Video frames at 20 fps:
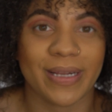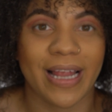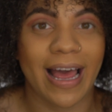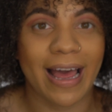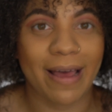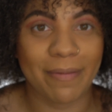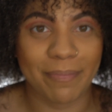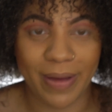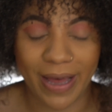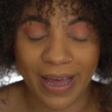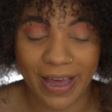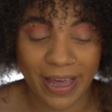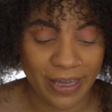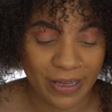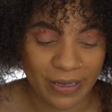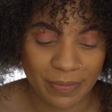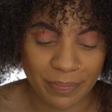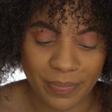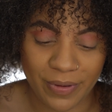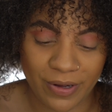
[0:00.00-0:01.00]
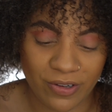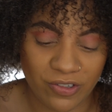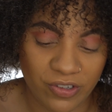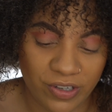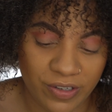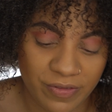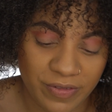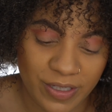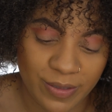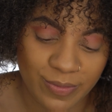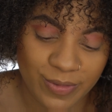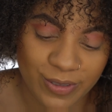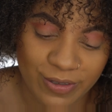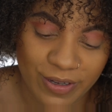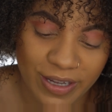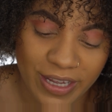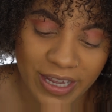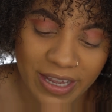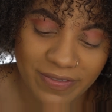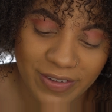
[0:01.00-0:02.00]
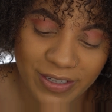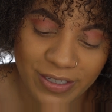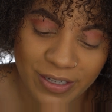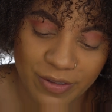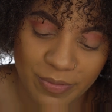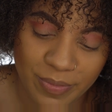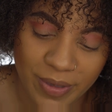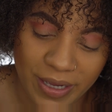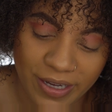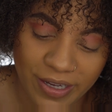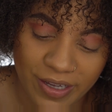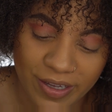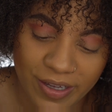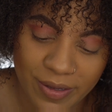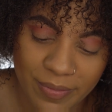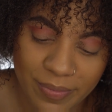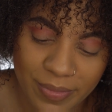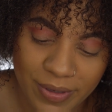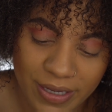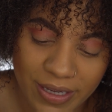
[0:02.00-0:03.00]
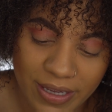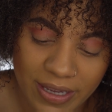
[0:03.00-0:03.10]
but I buy a bunch of them. So I have another backup.